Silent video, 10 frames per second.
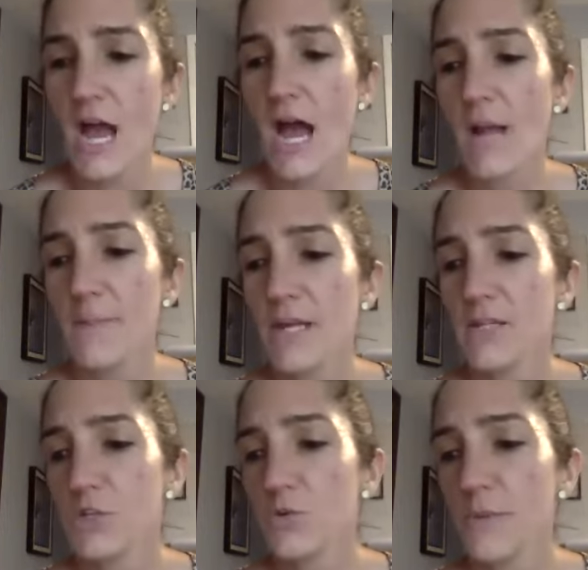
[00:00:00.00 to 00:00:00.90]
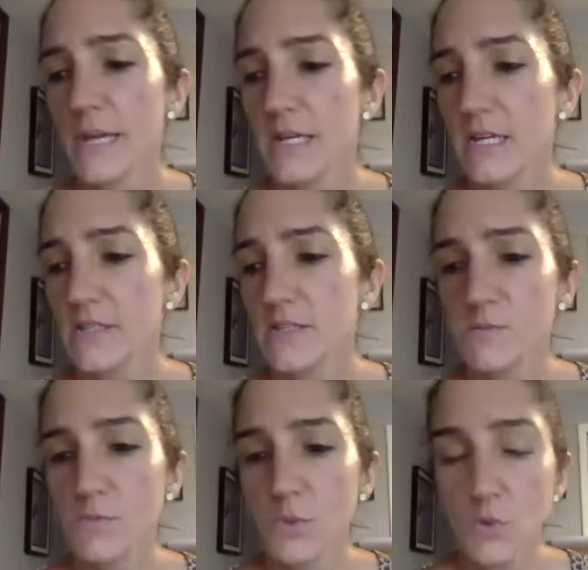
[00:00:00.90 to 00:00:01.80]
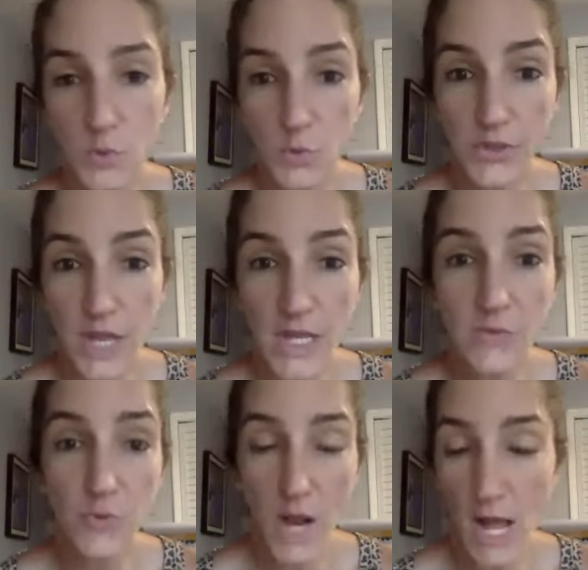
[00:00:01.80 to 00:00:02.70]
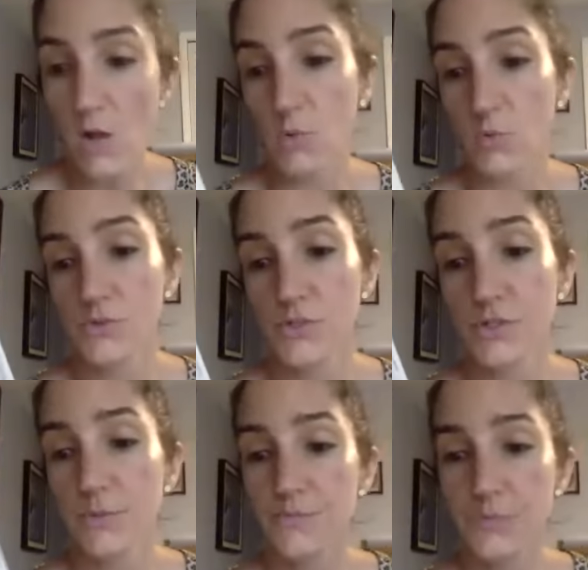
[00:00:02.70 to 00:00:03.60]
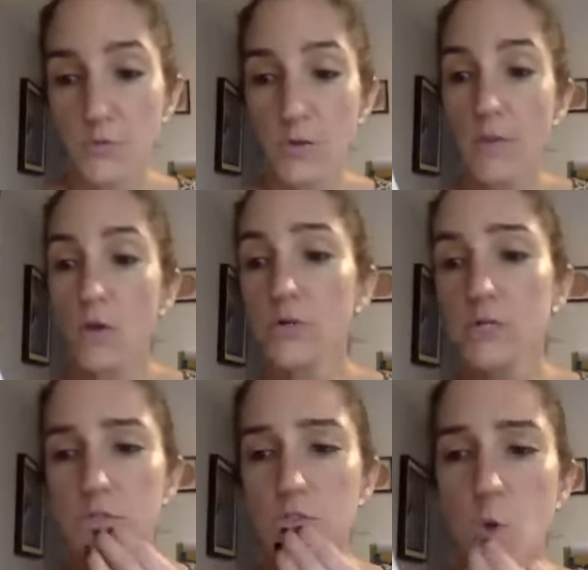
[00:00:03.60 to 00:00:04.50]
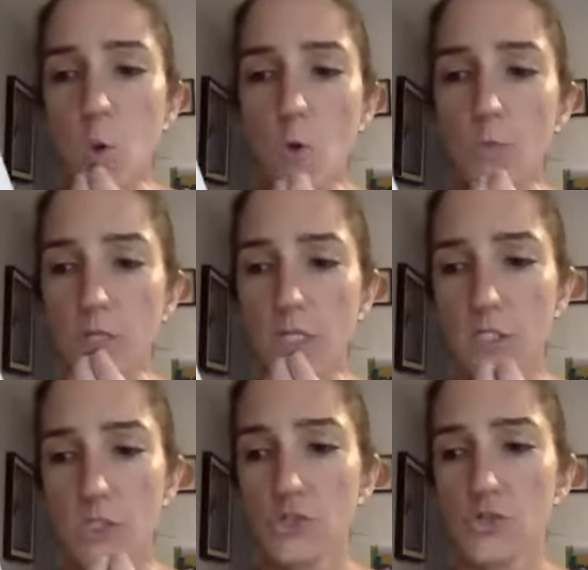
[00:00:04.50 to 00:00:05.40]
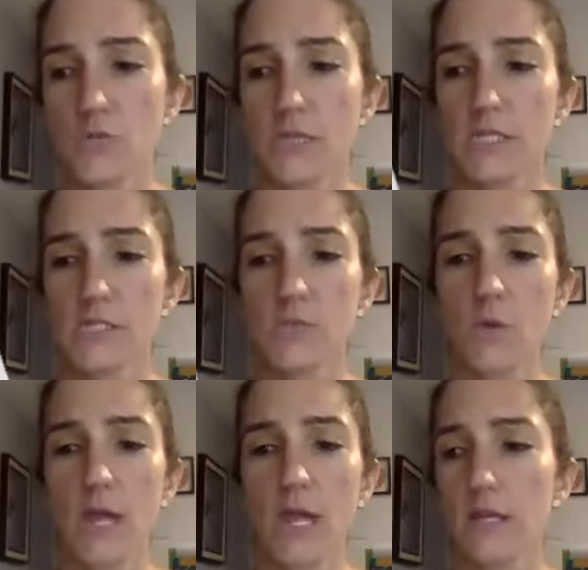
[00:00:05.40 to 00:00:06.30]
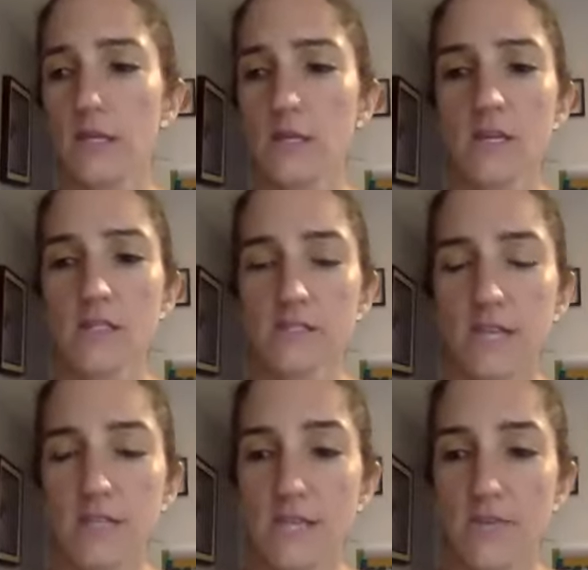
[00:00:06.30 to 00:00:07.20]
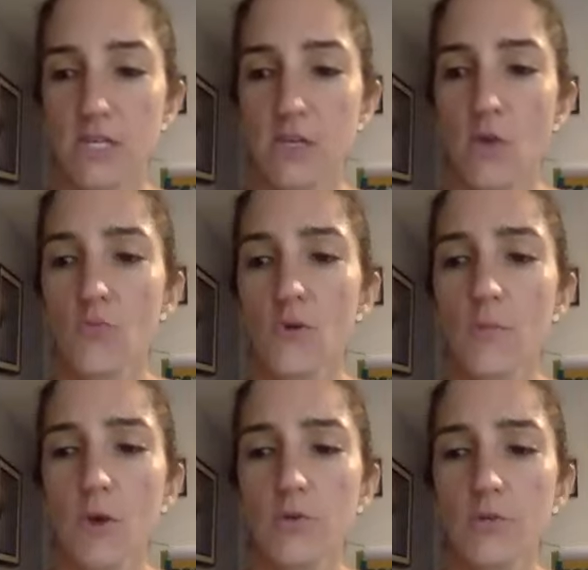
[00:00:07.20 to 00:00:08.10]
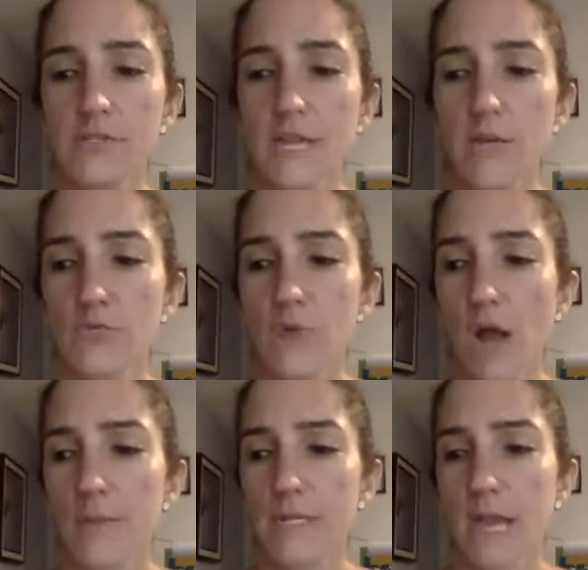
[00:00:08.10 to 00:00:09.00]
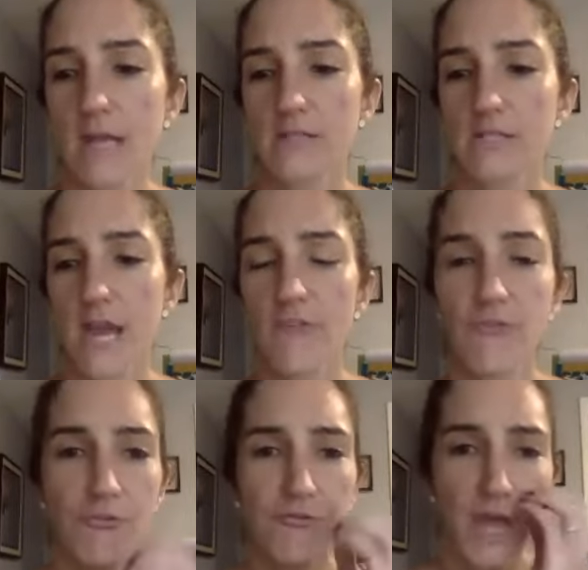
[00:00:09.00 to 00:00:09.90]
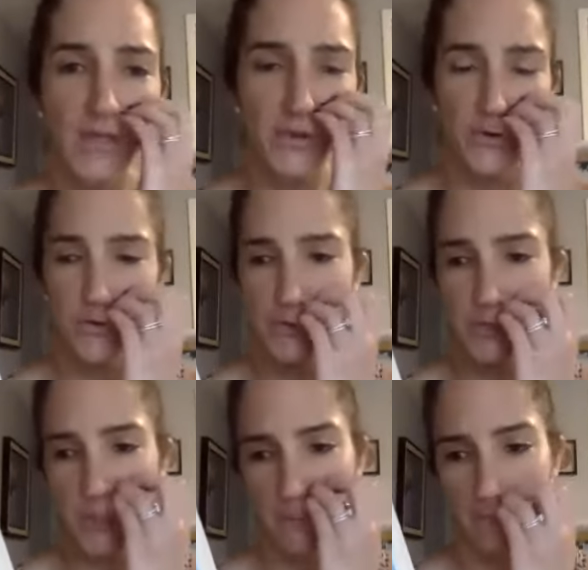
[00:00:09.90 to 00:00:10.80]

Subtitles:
I meant you make it smooth and round." "Ramona told me to do it this way," said Davy. "Ramona said a robin has to have feathers."